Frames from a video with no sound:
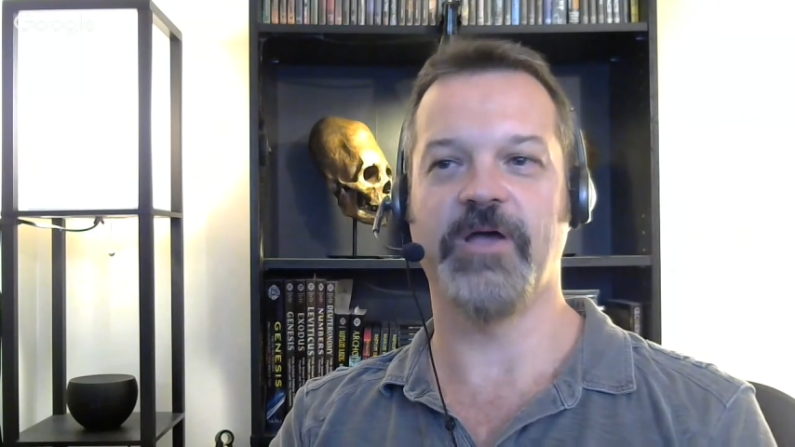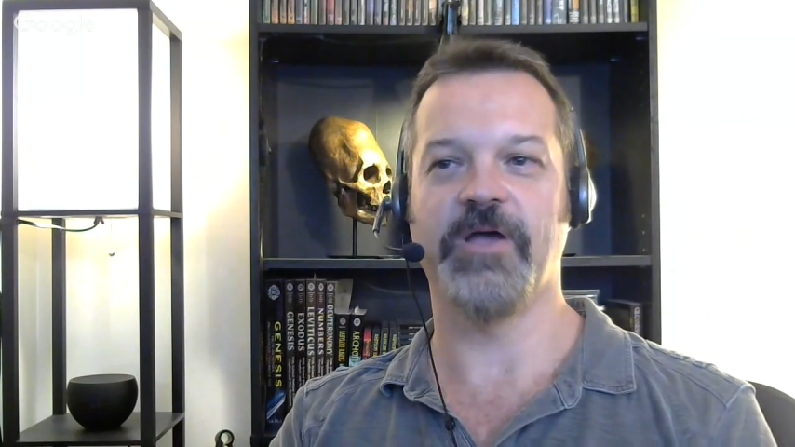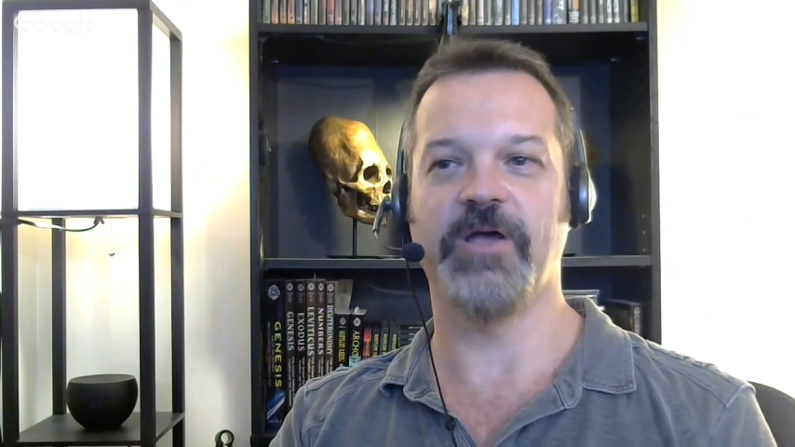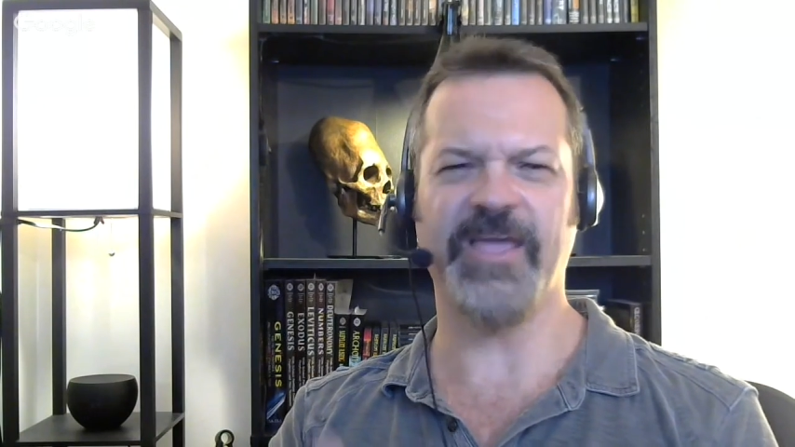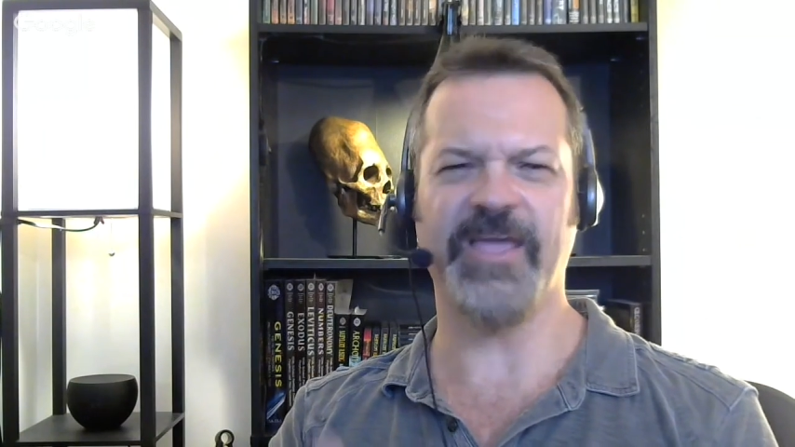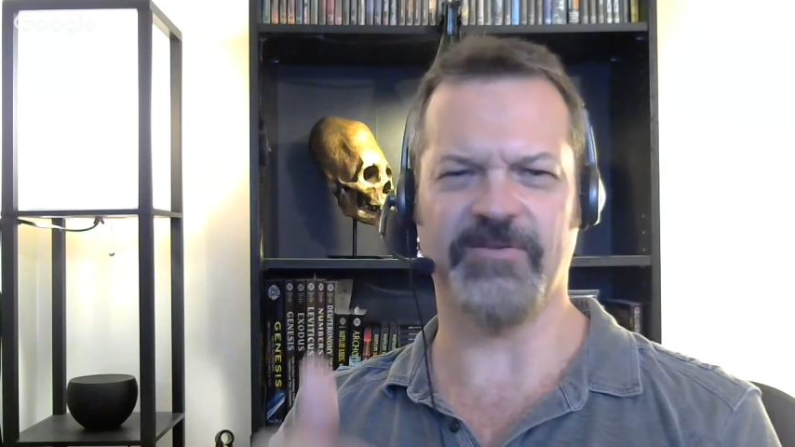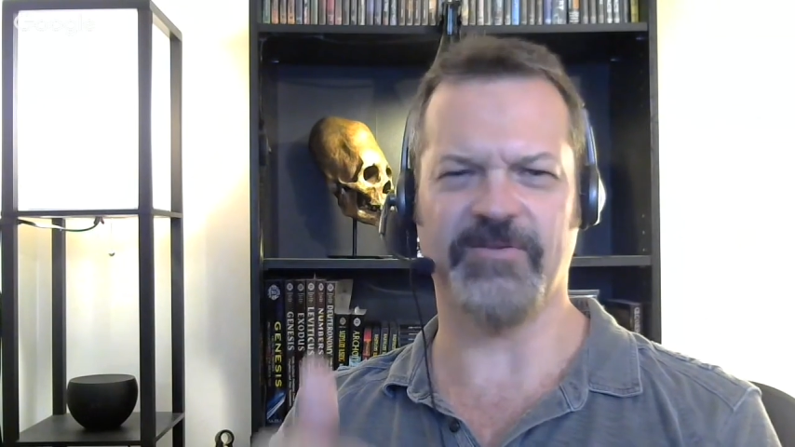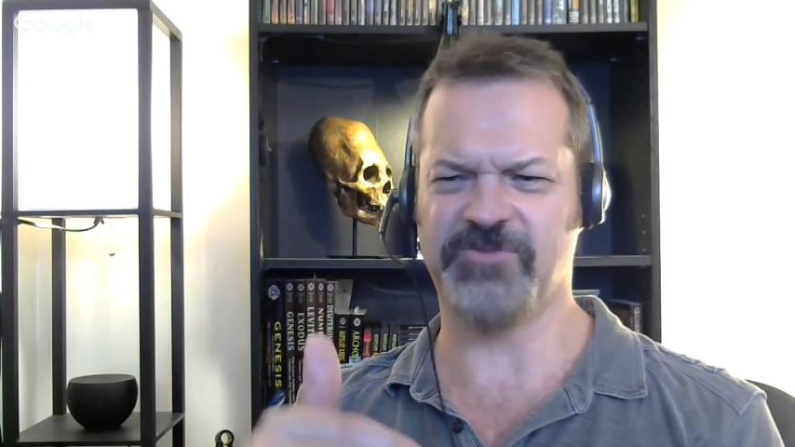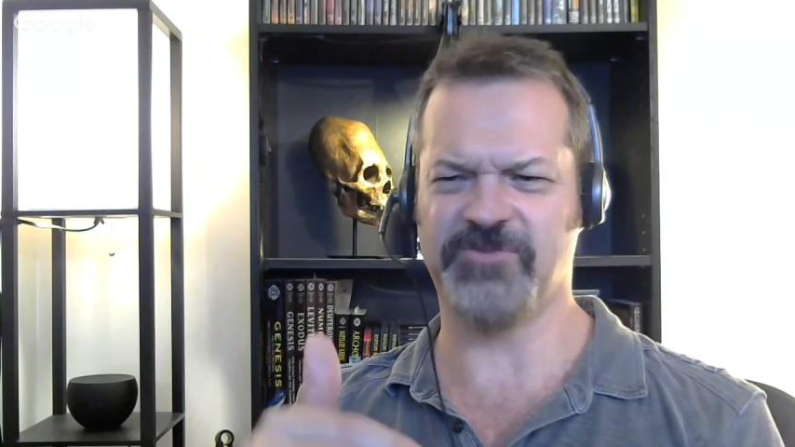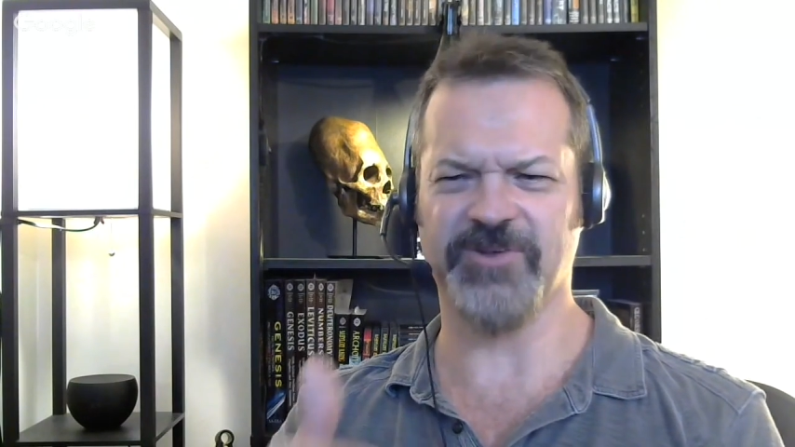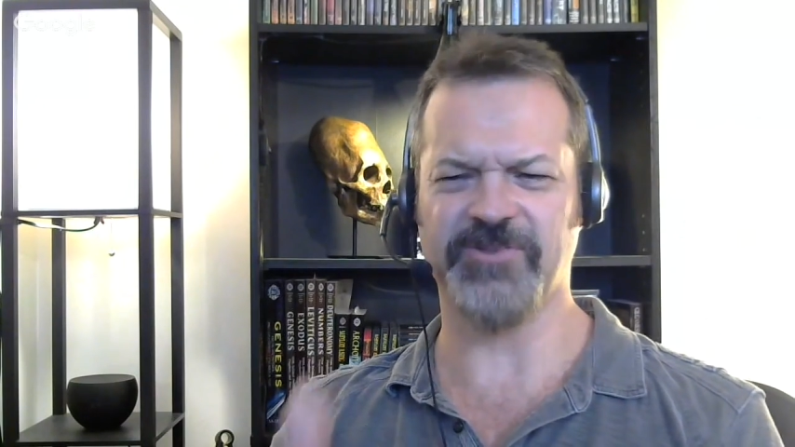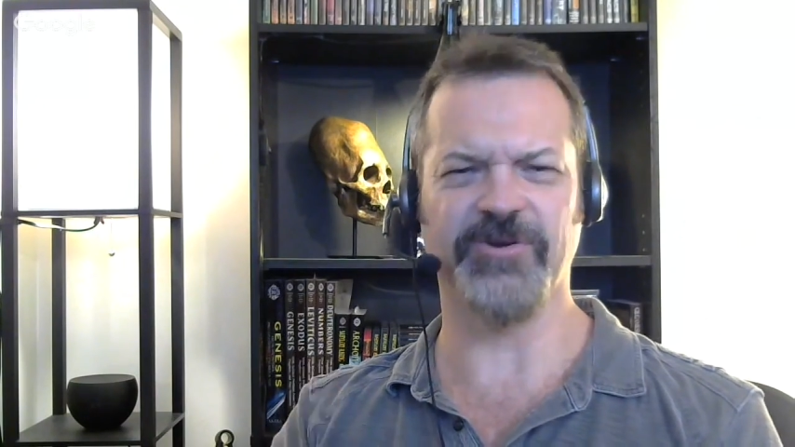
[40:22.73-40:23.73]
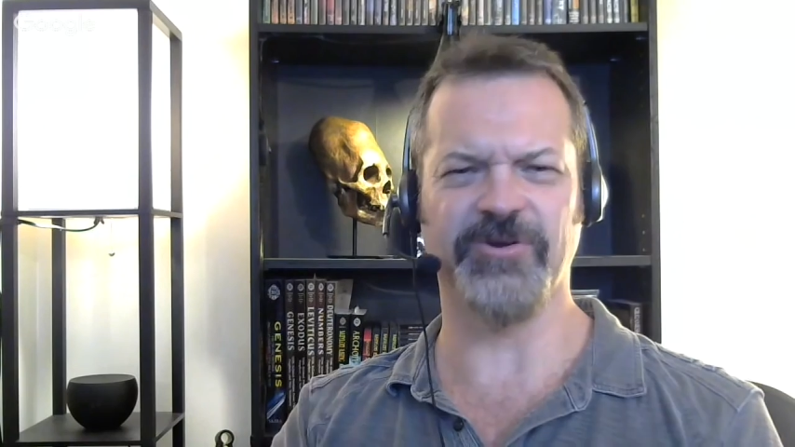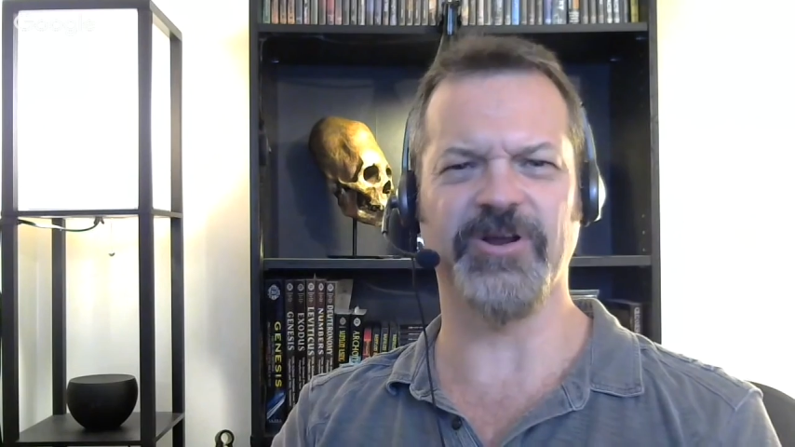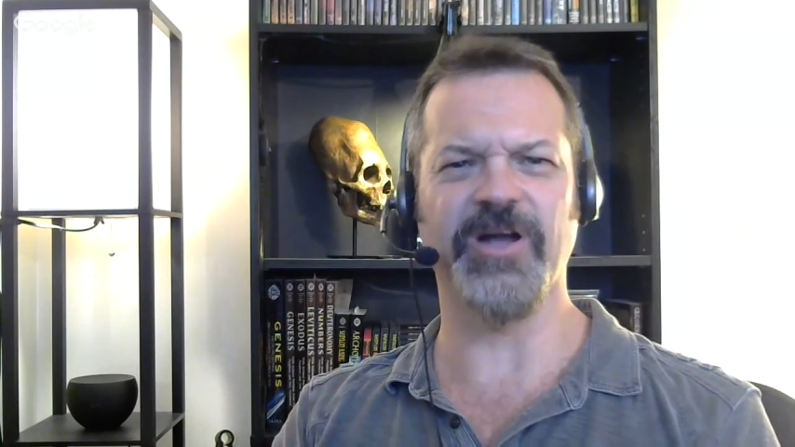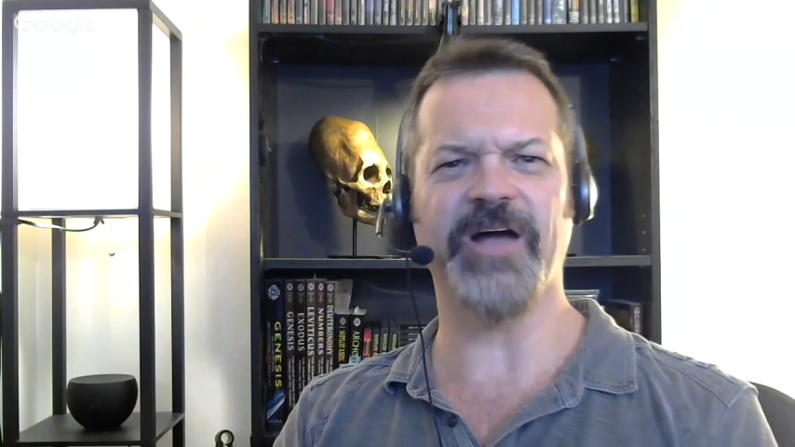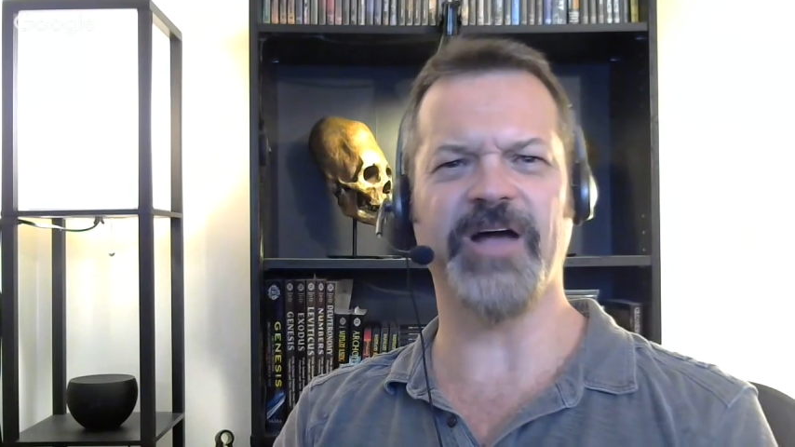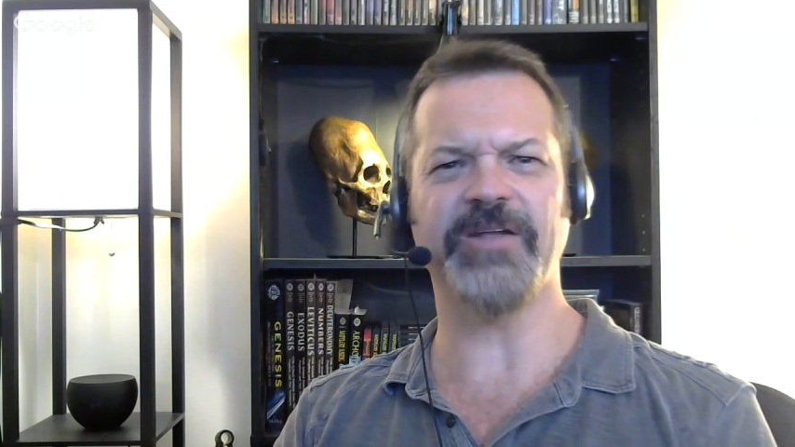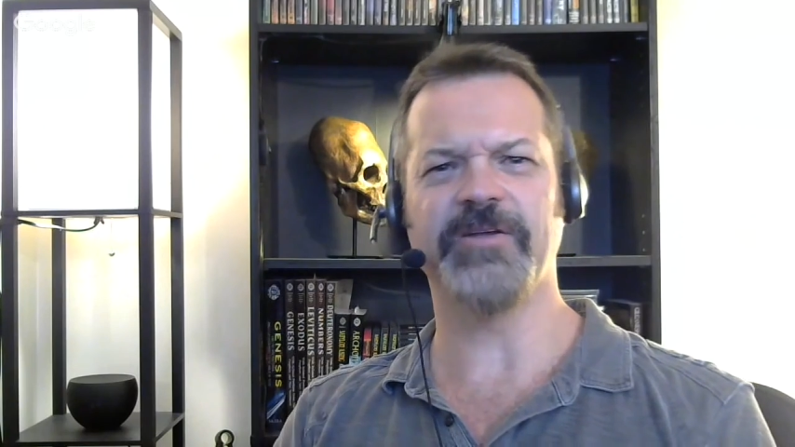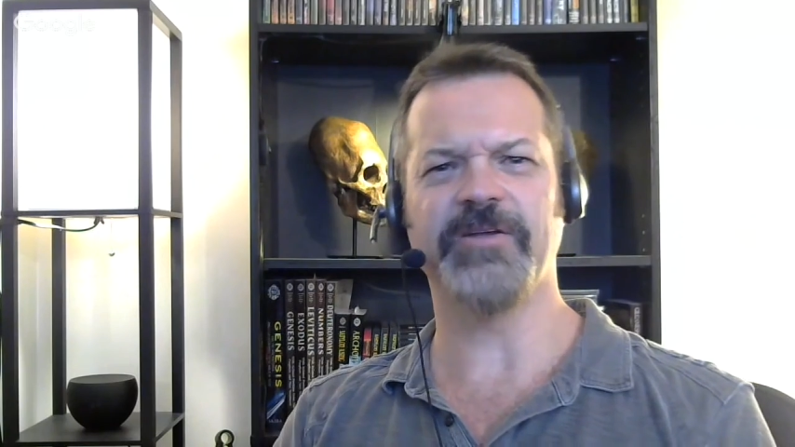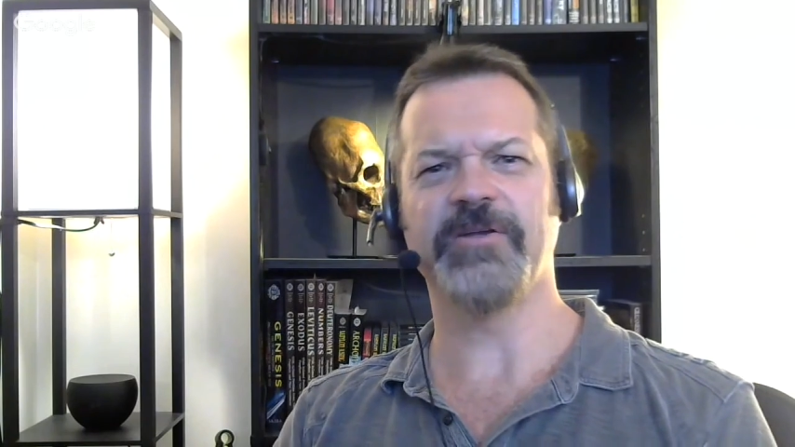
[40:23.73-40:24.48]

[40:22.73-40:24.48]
I can't trust your God.